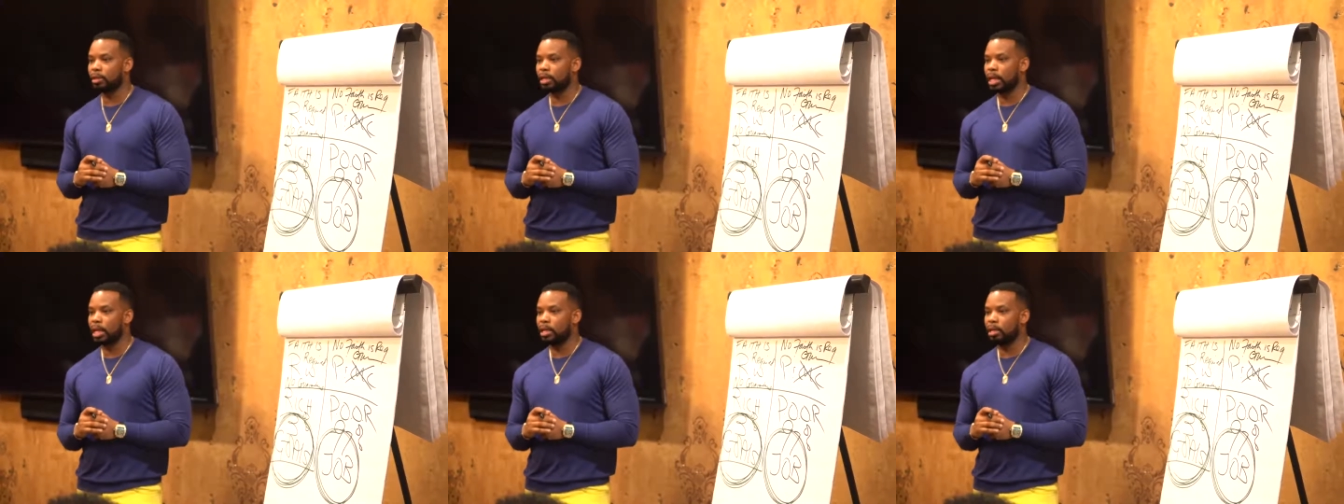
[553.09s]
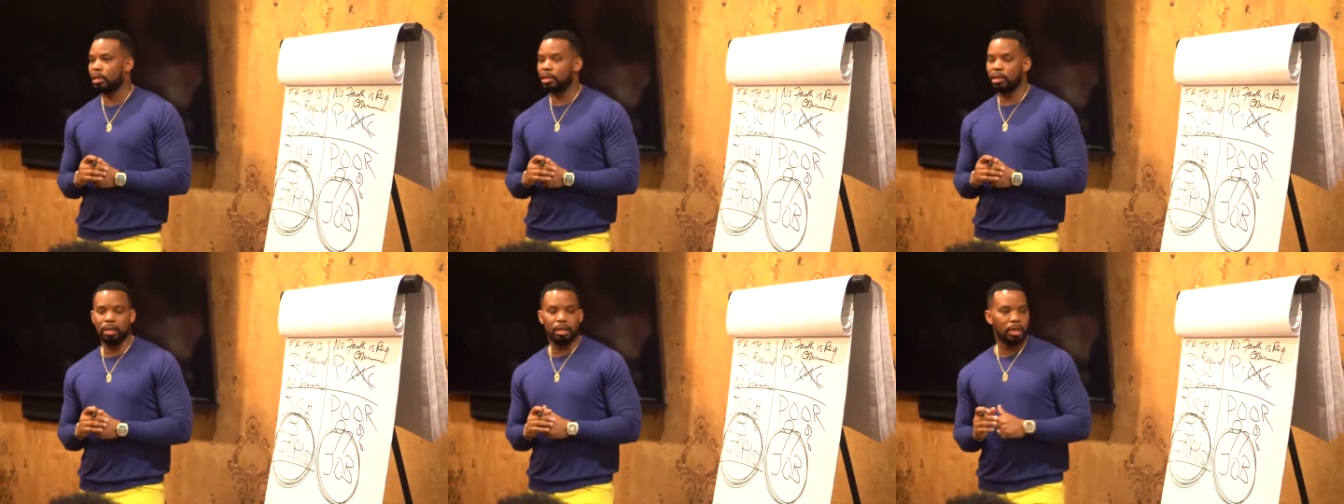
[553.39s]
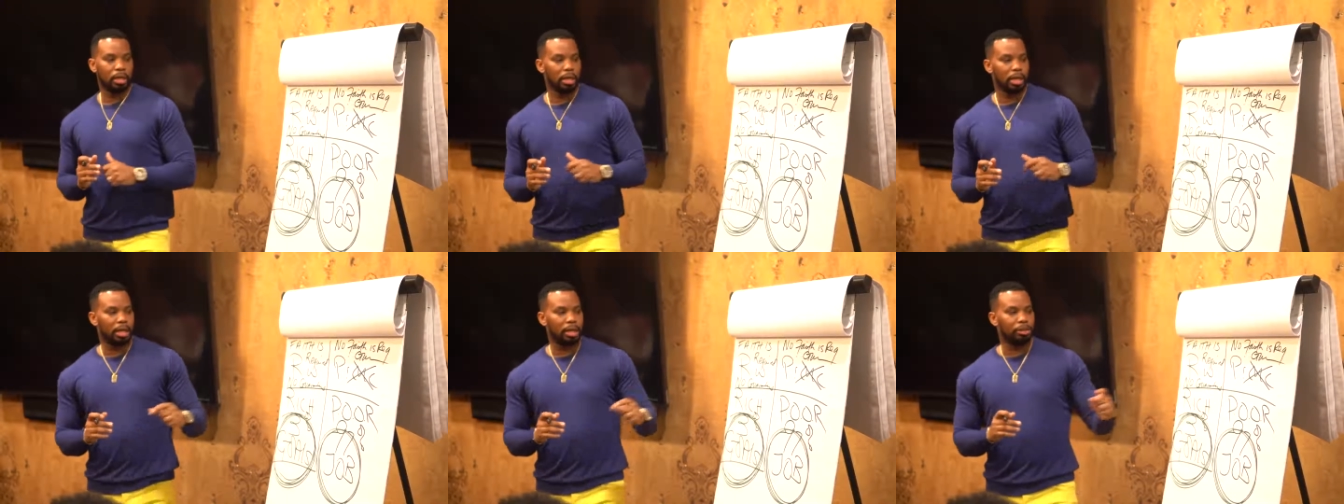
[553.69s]
Okay.
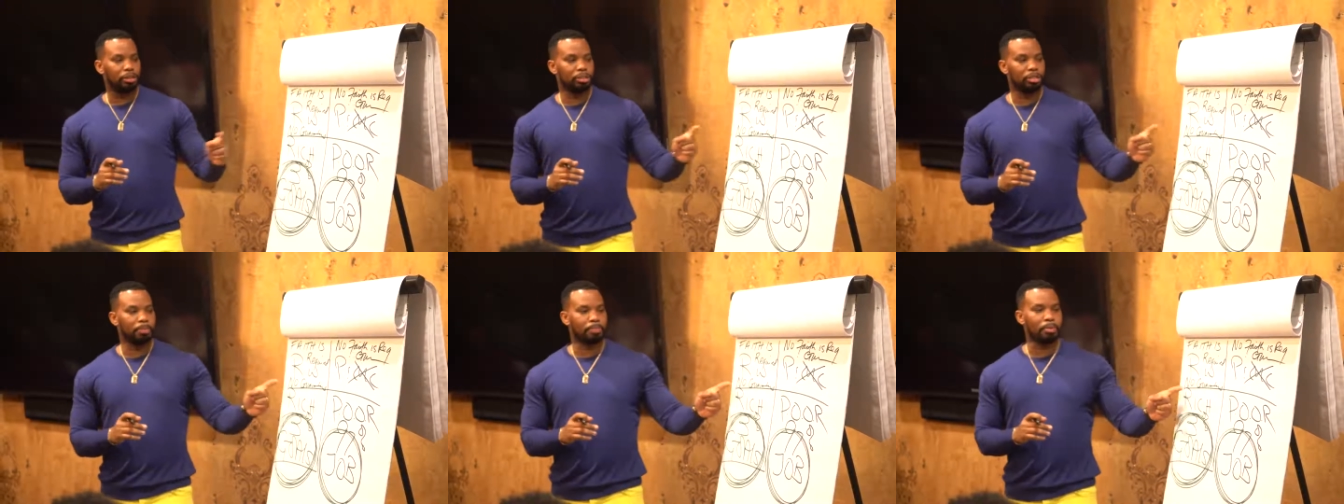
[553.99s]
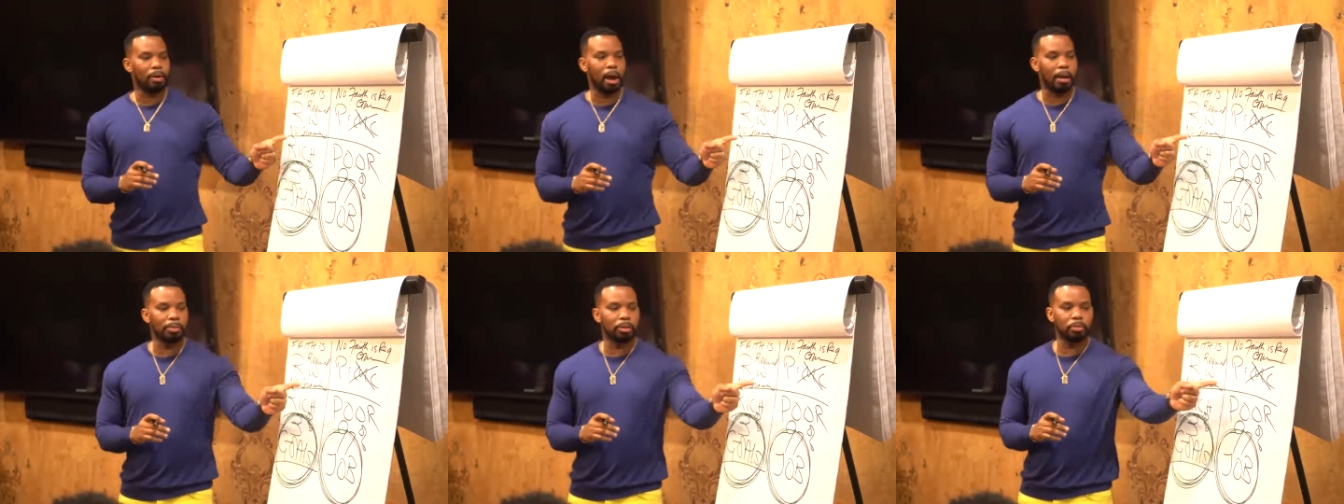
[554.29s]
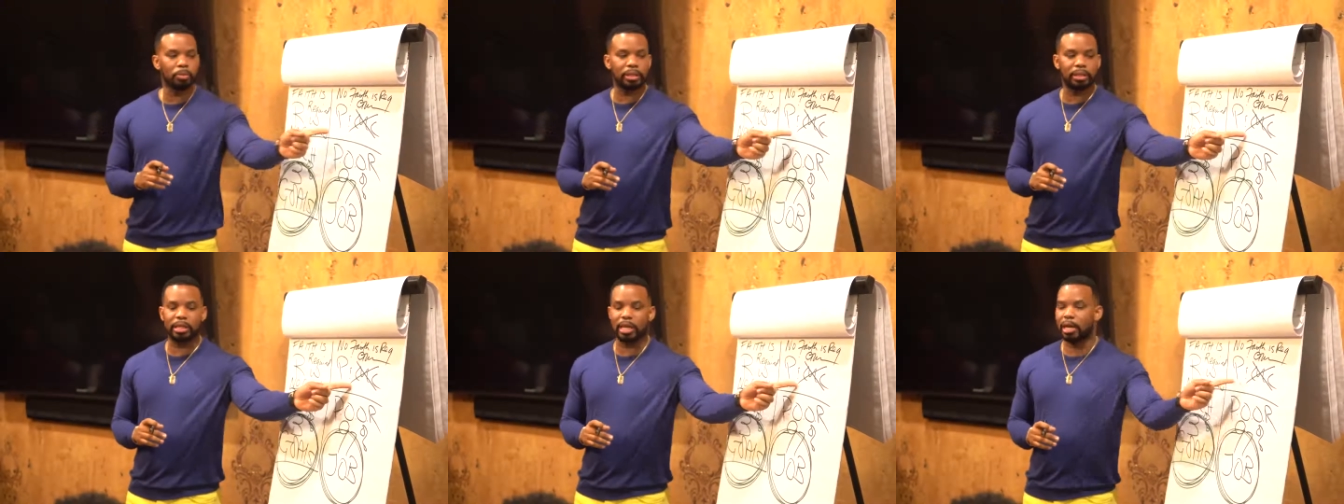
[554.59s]
Here's the
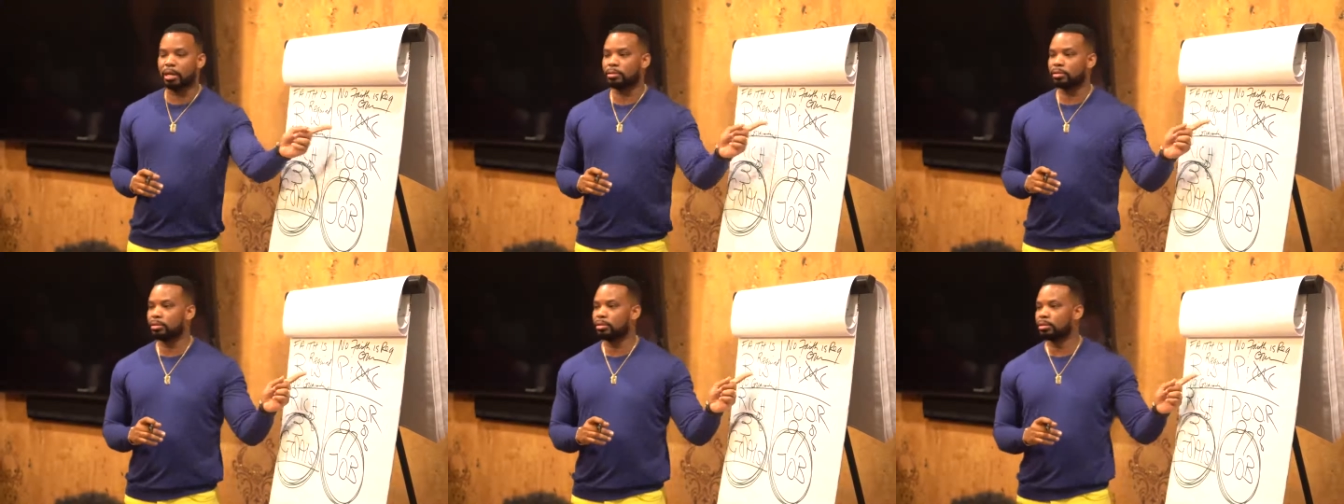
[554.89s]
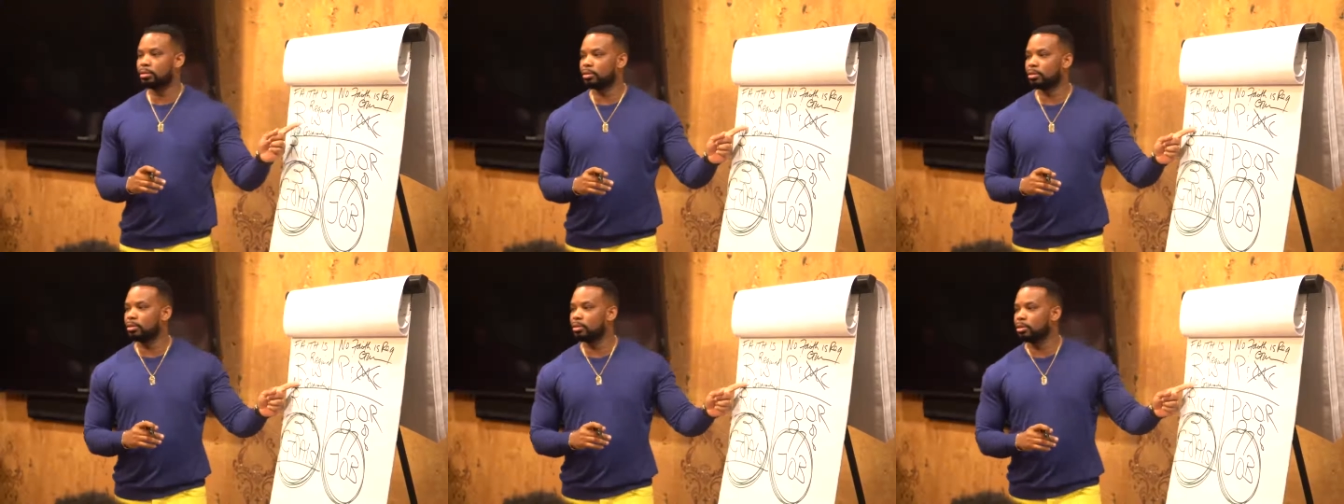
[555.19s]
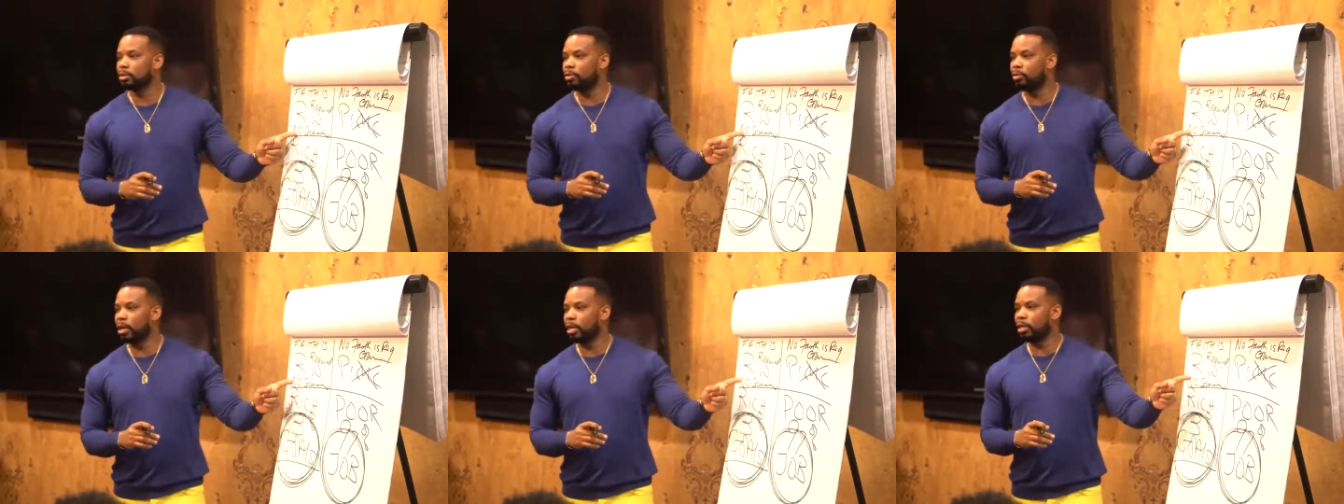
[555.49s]
problem with that.
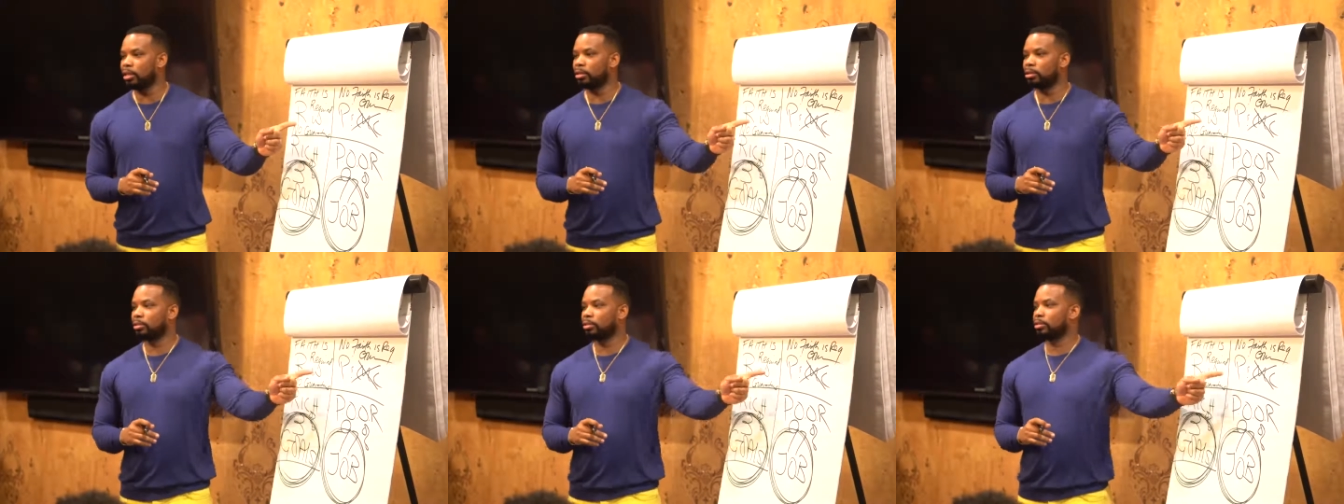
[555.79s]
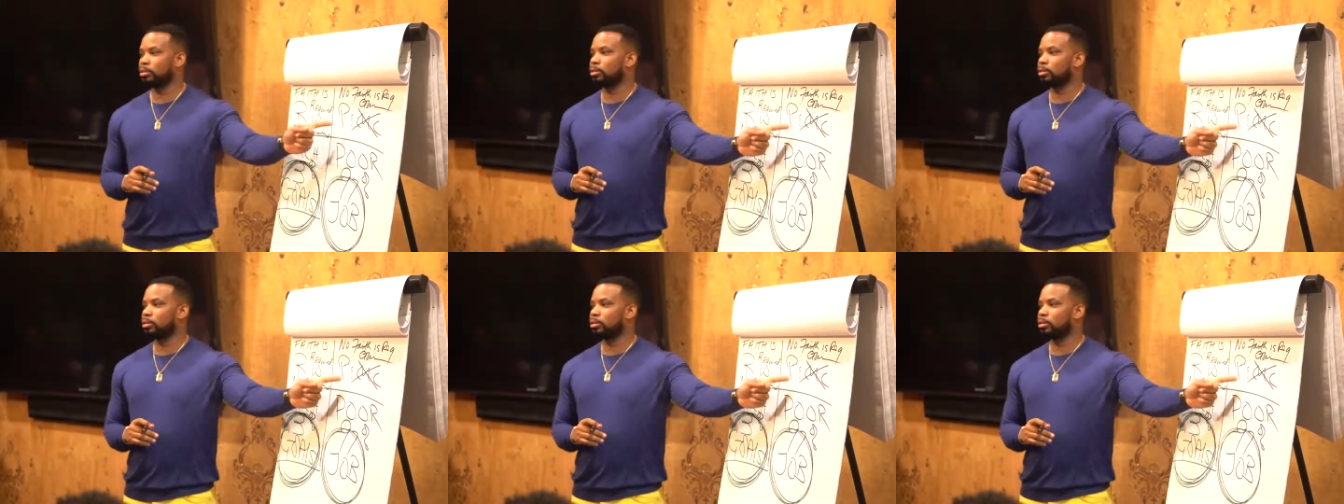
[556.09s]
You ready?